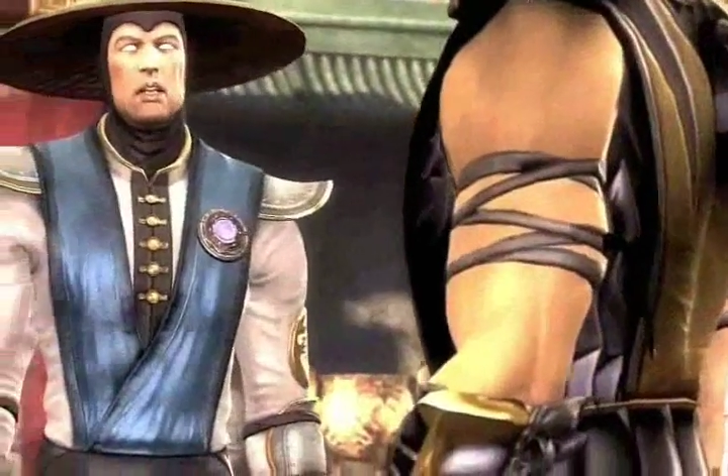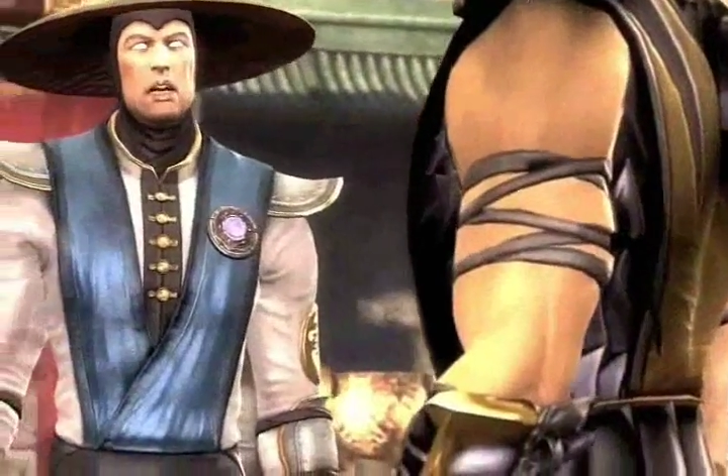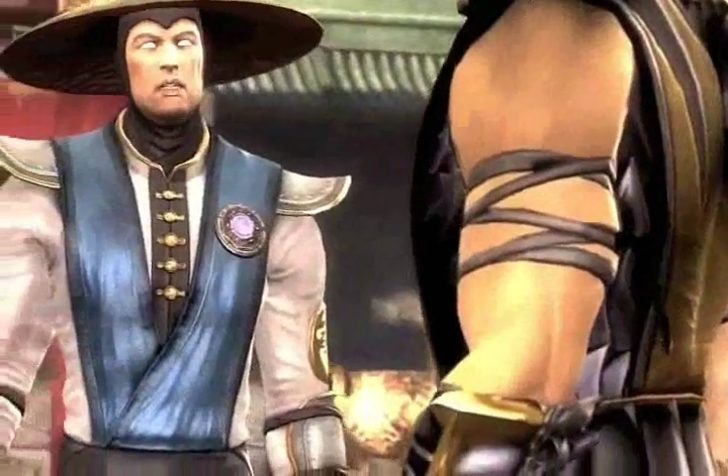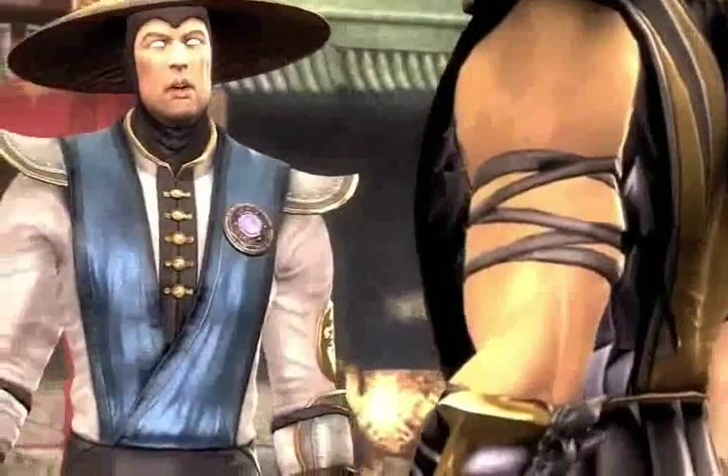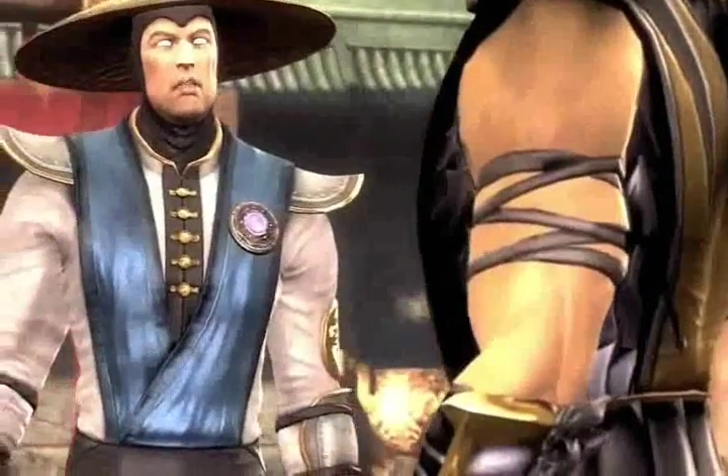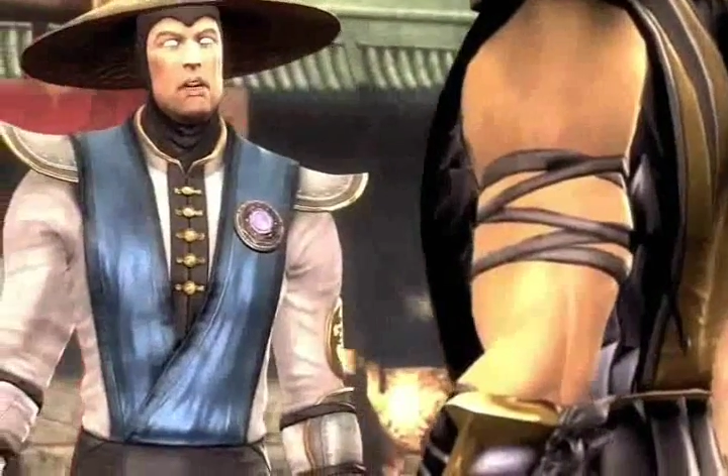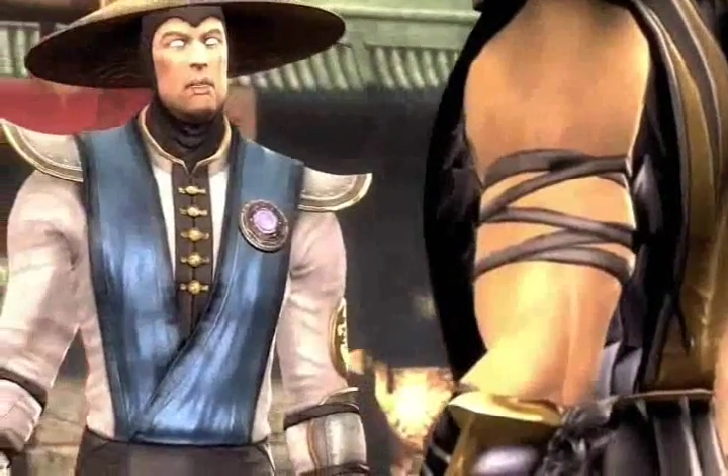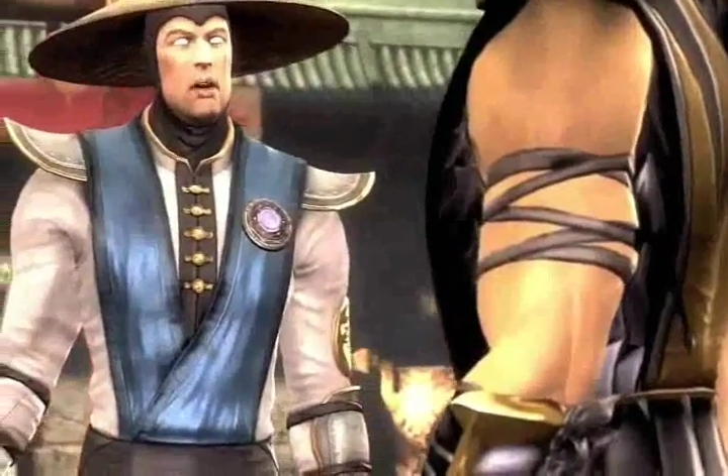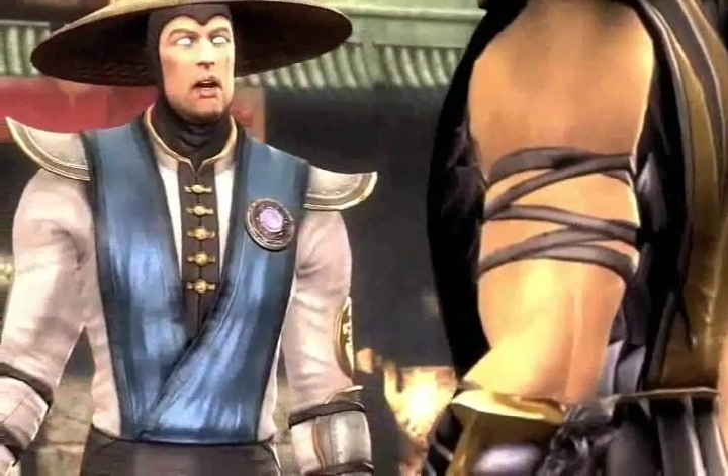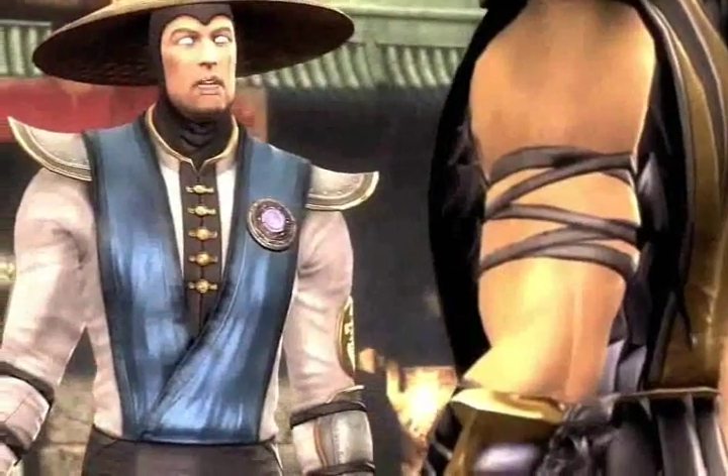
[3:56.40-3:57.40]
but Nightwolf
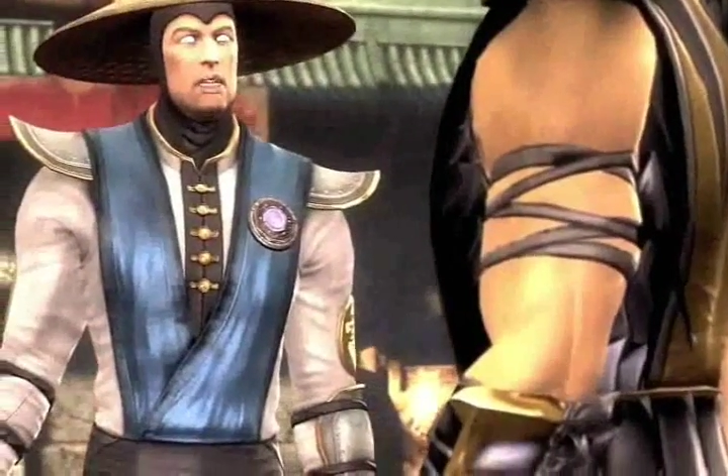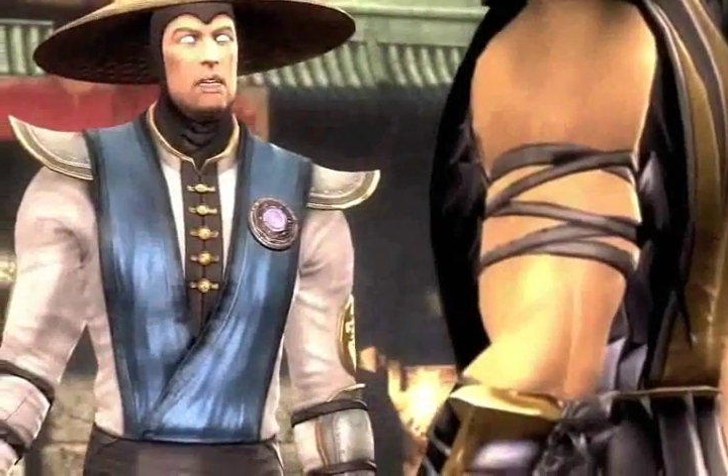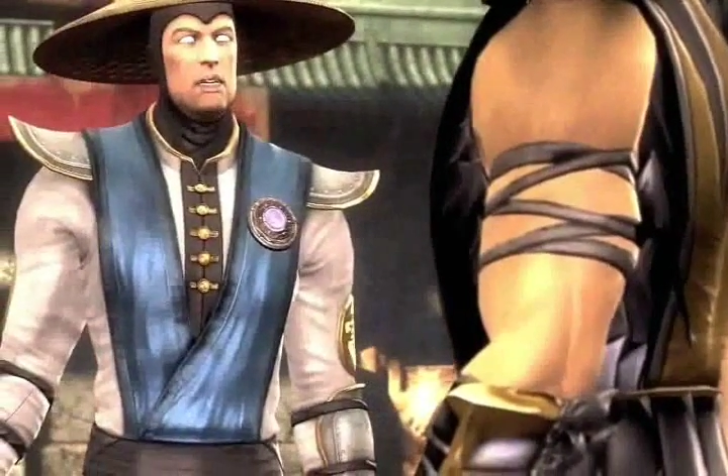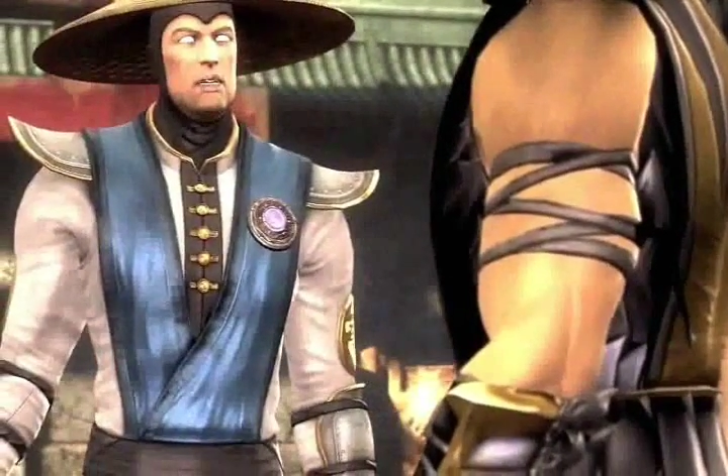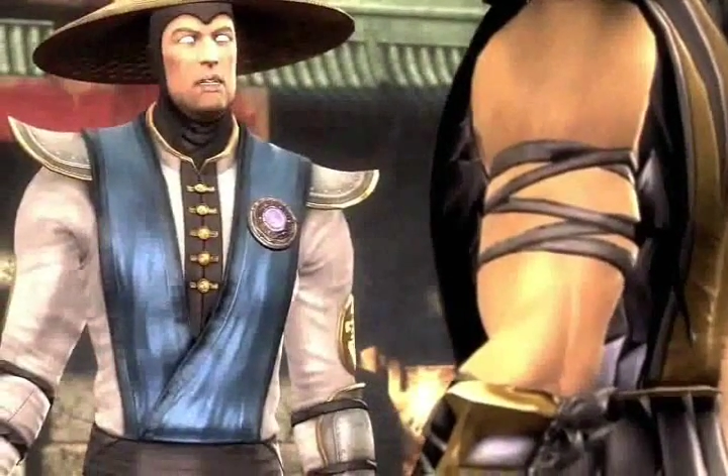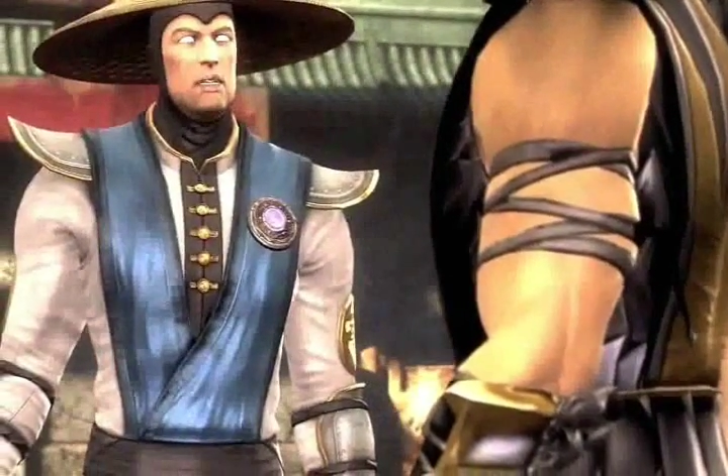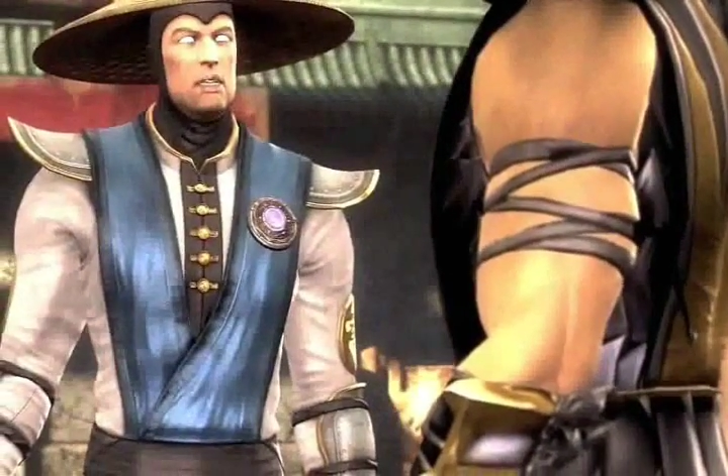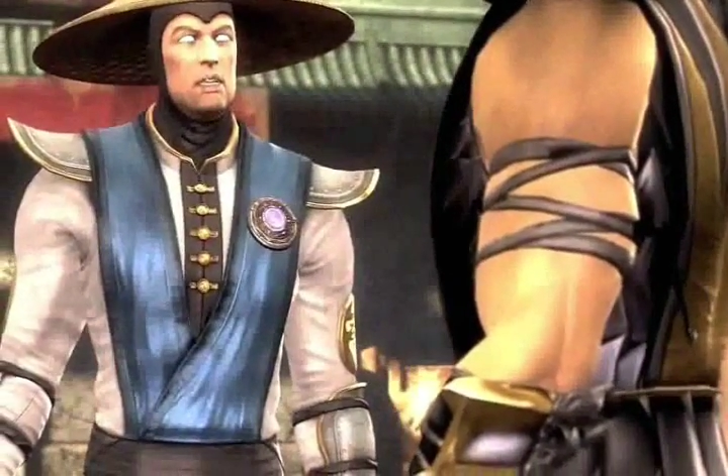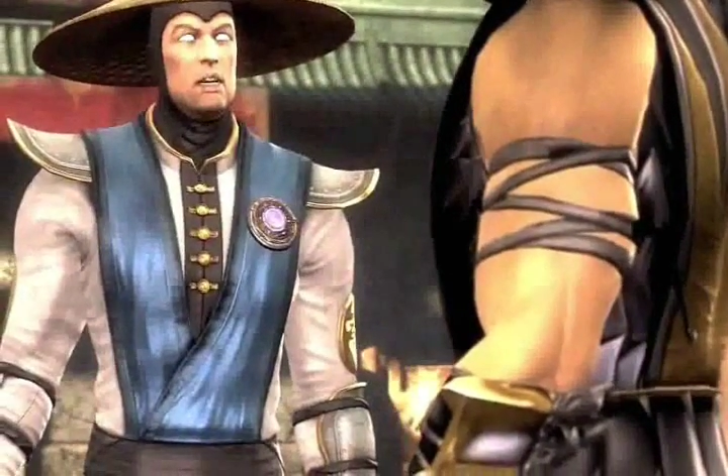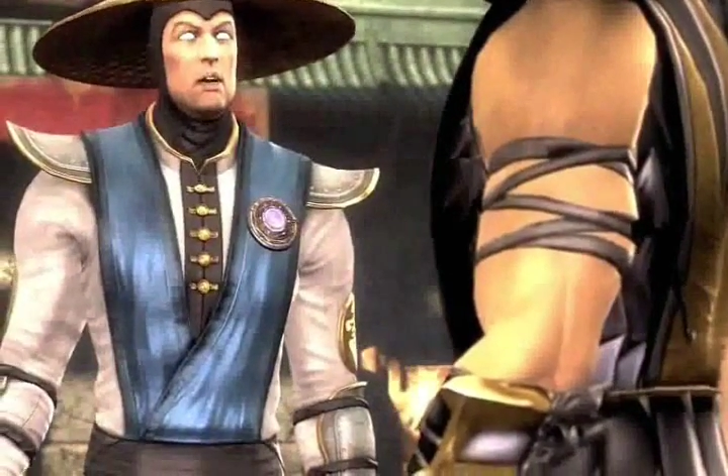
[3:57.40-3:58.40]
is right.
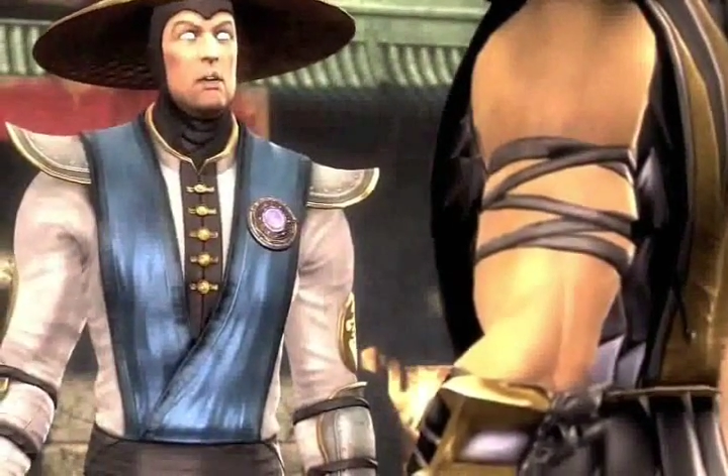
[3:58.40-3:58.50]
There